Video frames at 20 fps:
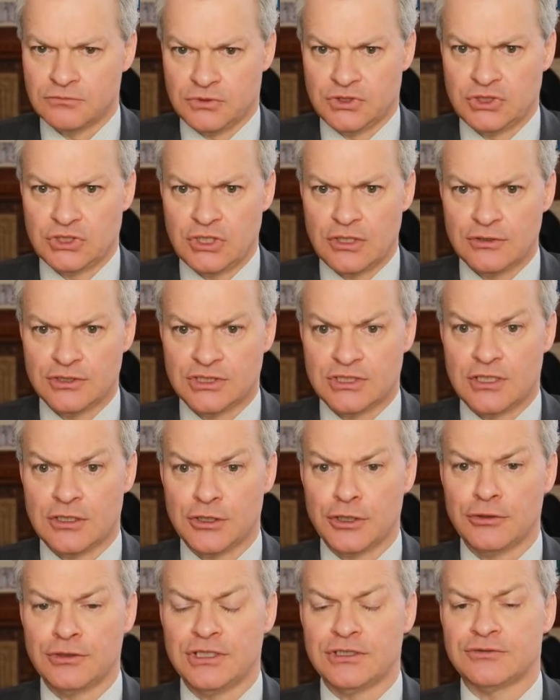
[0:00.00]
slow start
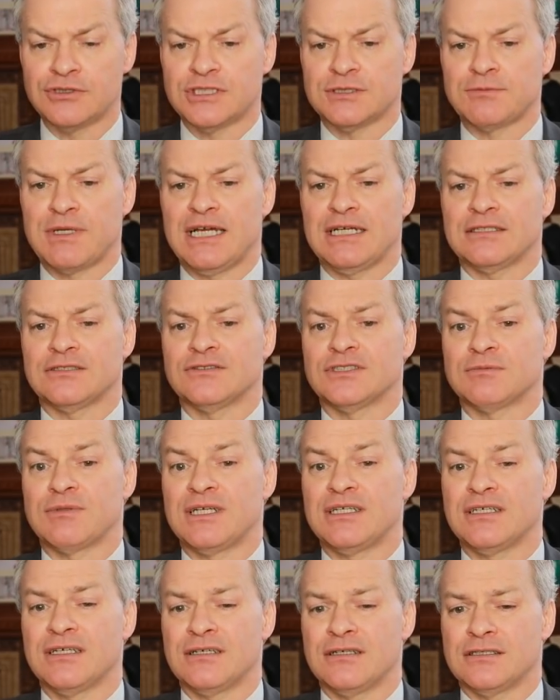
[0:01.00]
only in respect to
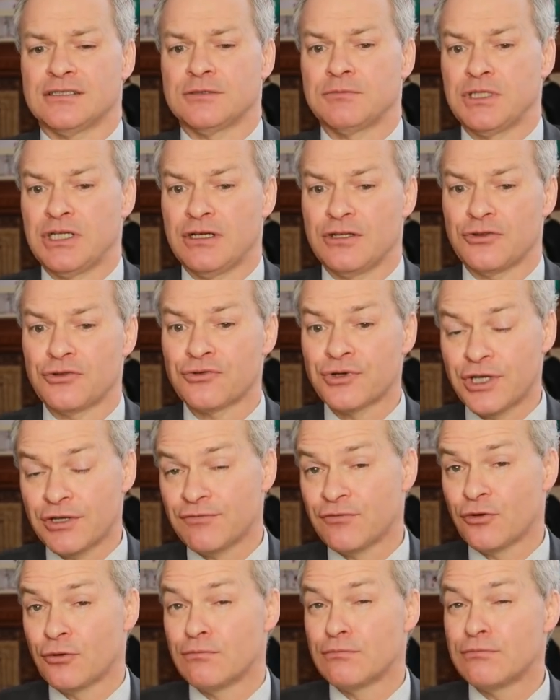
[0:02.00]
spending something like 3 or
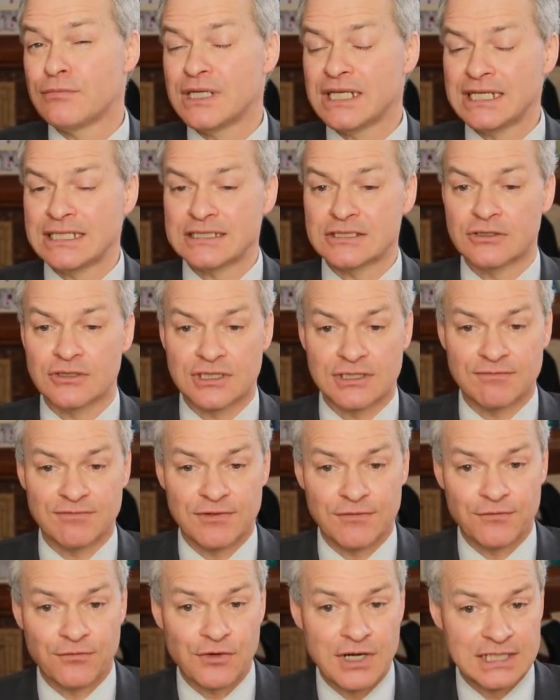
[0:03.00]
4 minutes looking
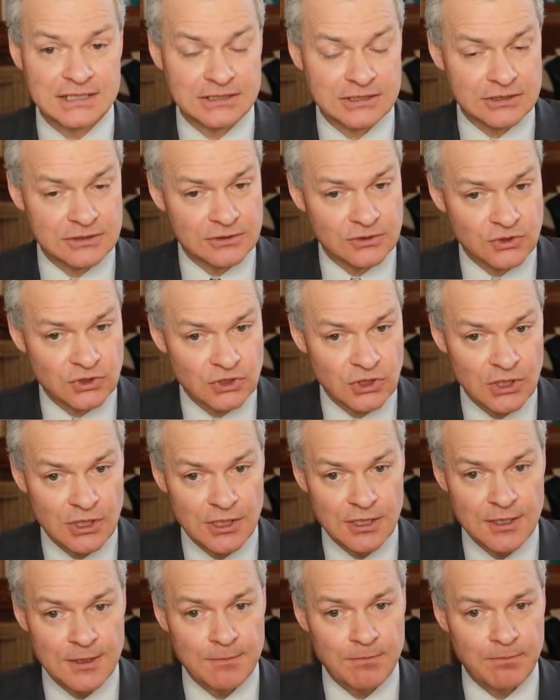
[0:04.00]
for Frazzles.
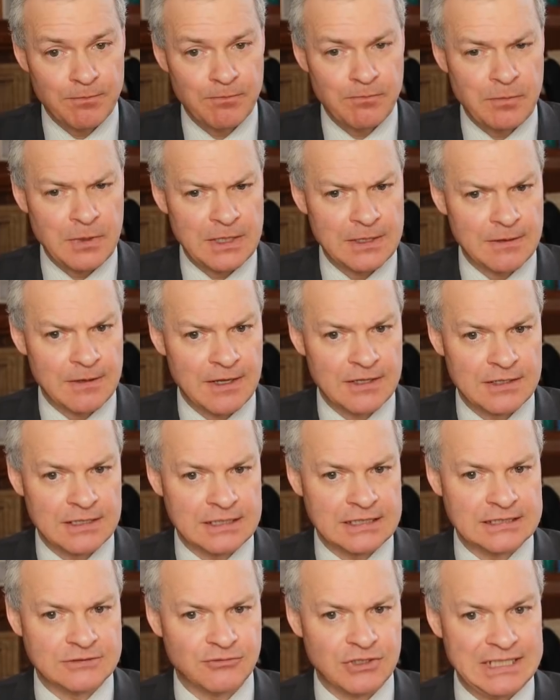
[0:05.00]
But I think
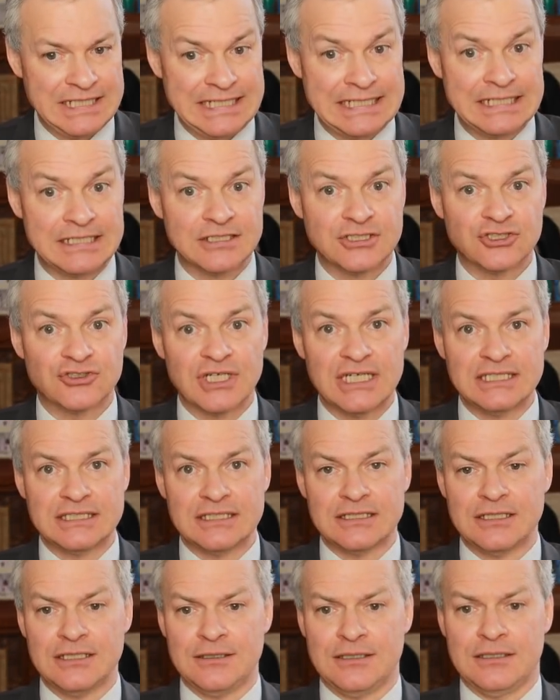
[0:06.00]
this really
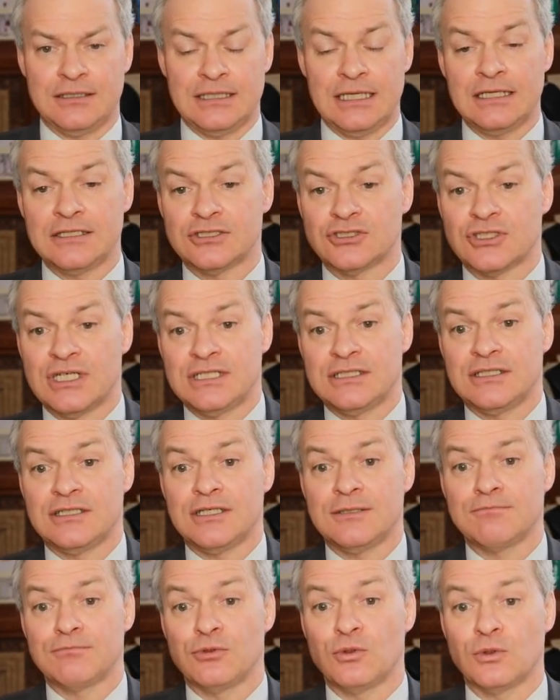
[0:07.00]
illustrated the
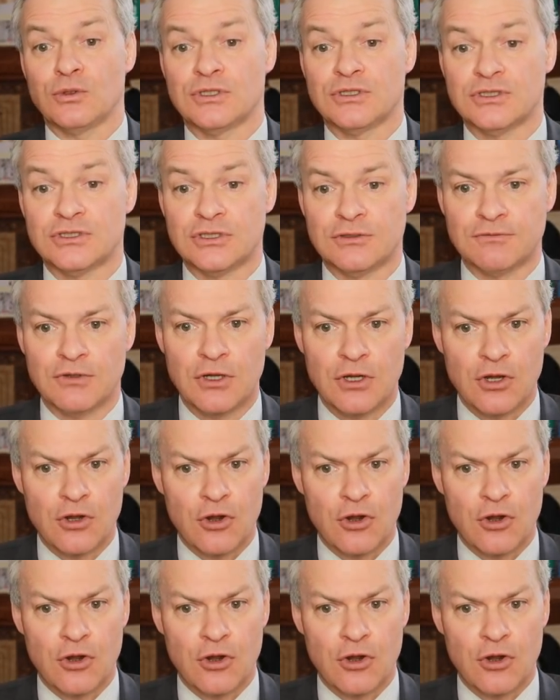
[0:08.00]
importance of